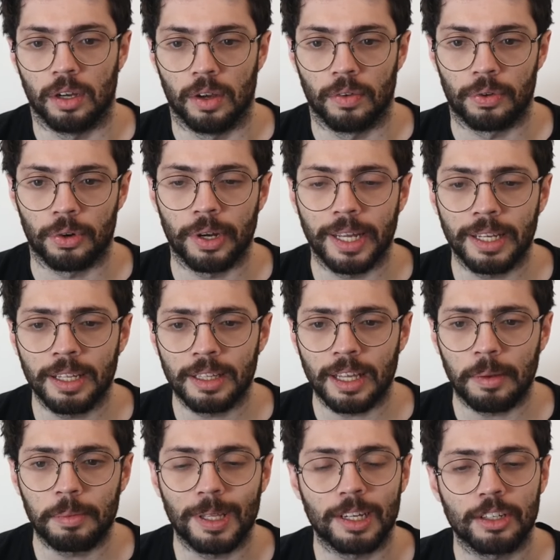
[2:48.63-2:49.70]
For any
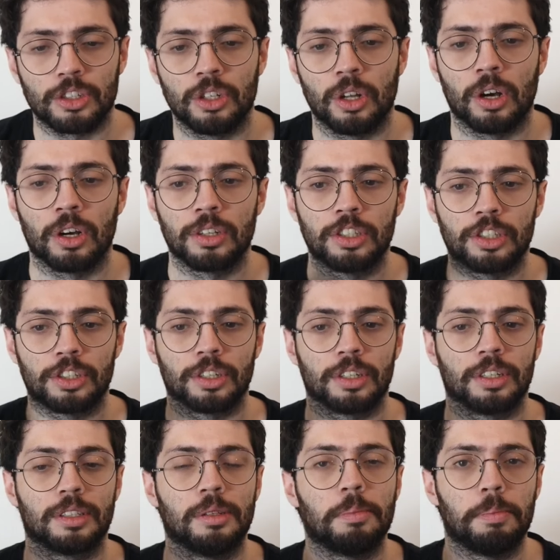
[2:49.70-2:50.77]
type that is not
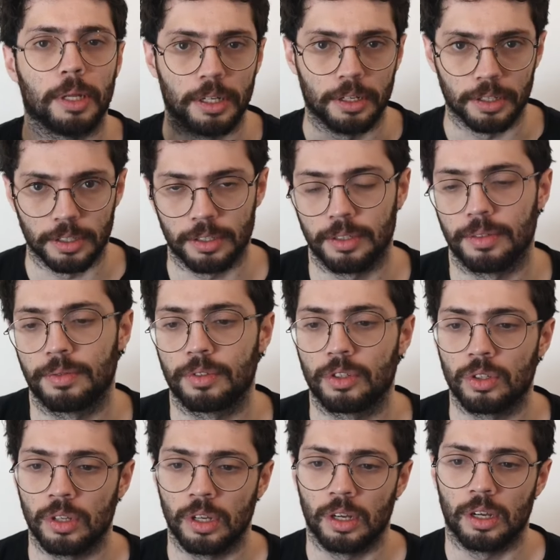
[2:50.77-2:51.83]
dependent,
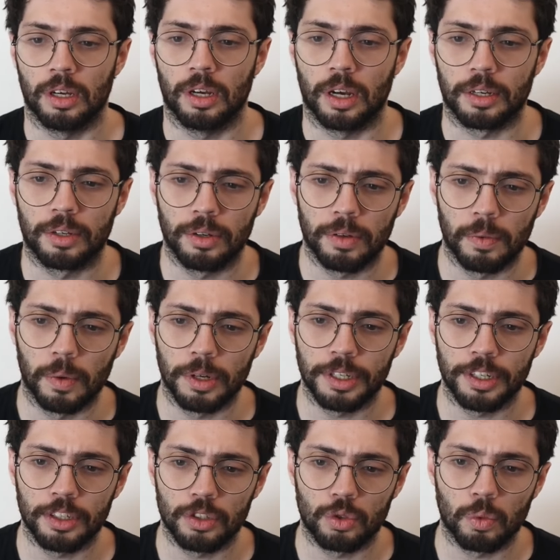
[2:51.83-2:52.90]
a good one
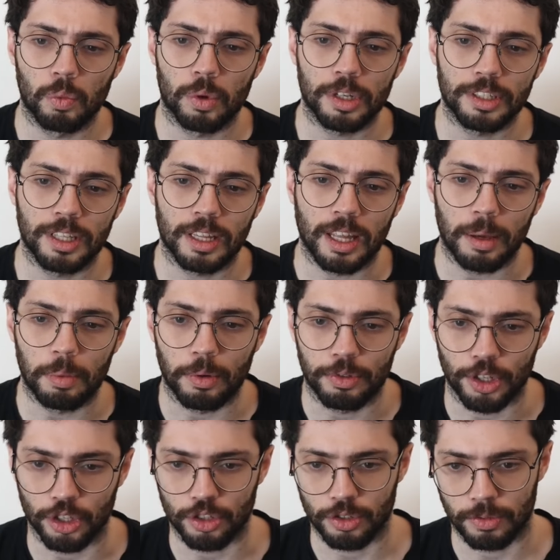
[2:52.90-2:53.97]
is, what is the type of
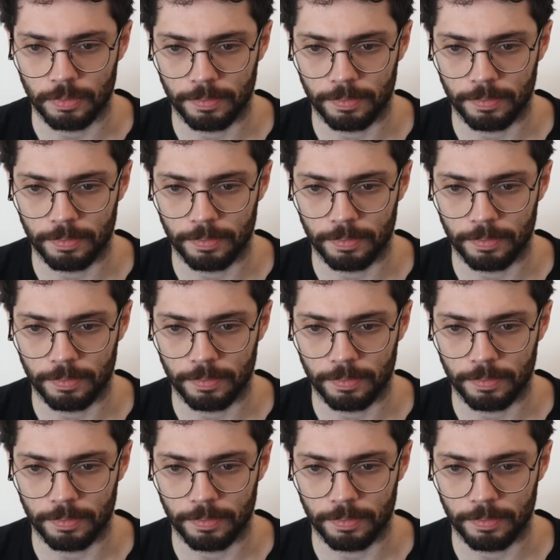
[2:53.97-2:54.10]
this?